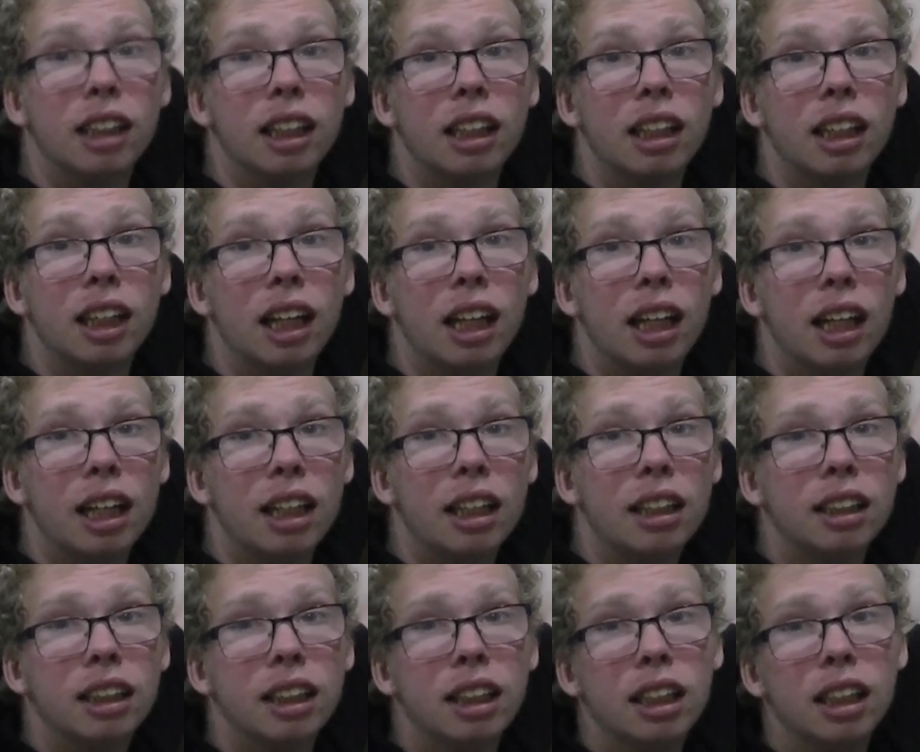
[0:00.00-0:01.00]
an
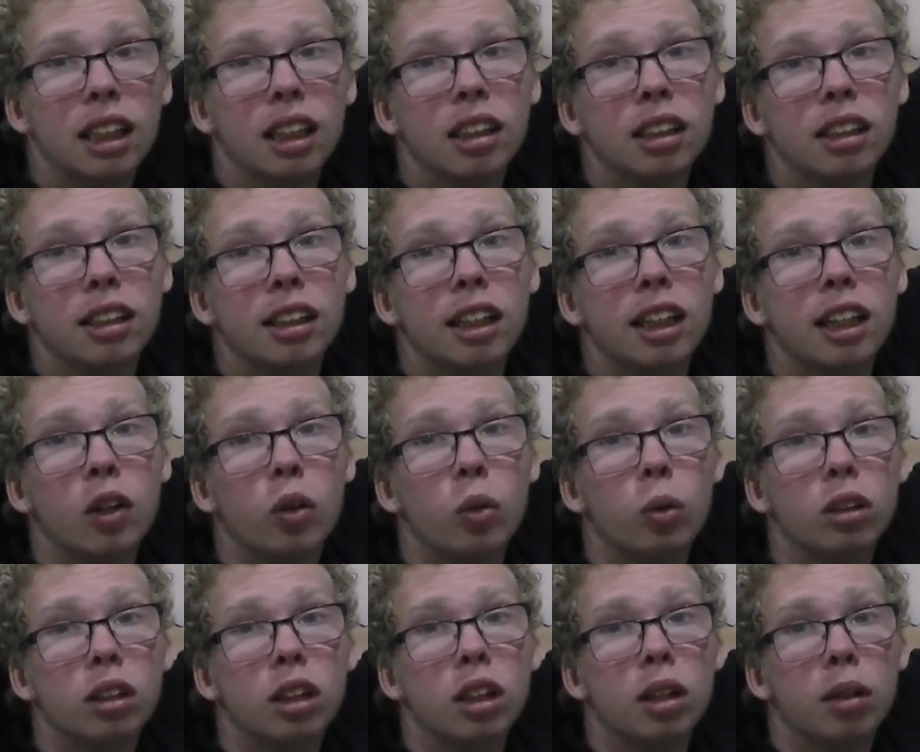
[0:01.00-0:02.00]
easy
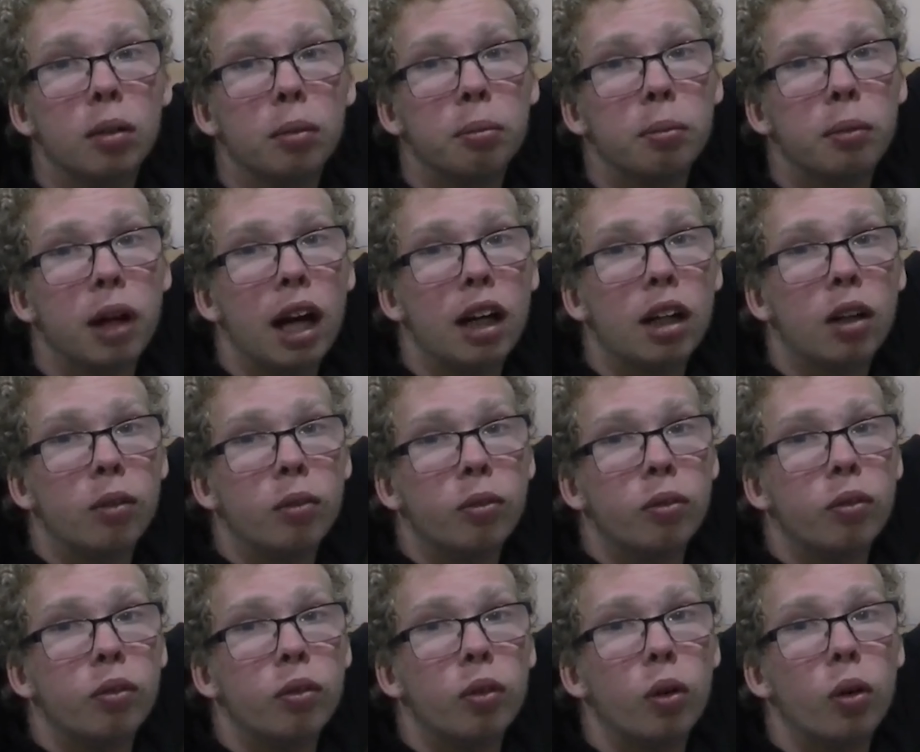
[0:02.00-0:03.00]
tilt back and
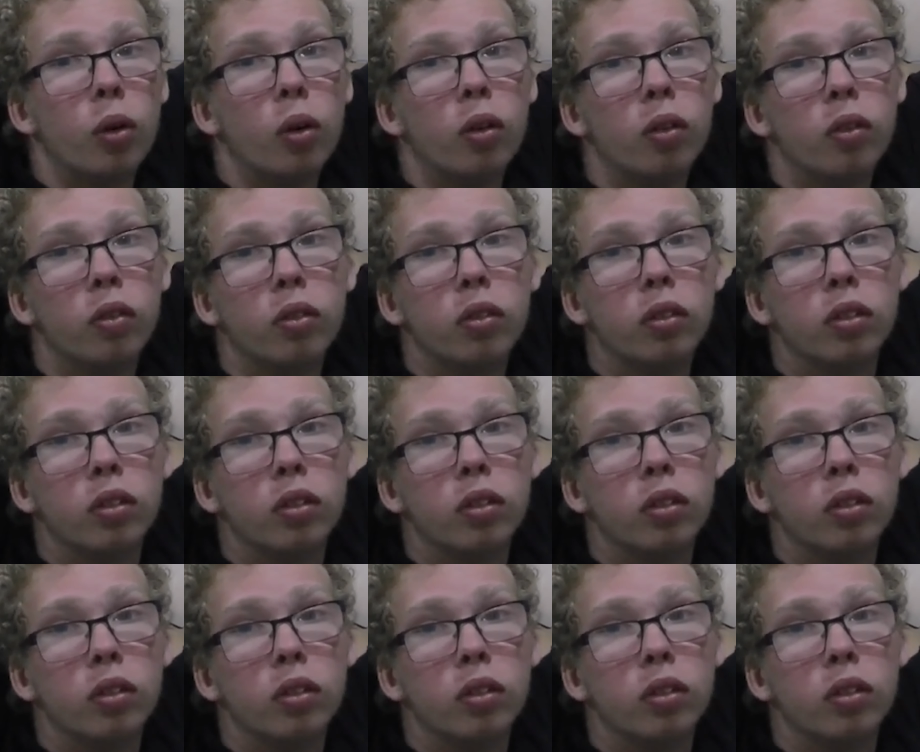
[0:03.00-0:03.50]
forth.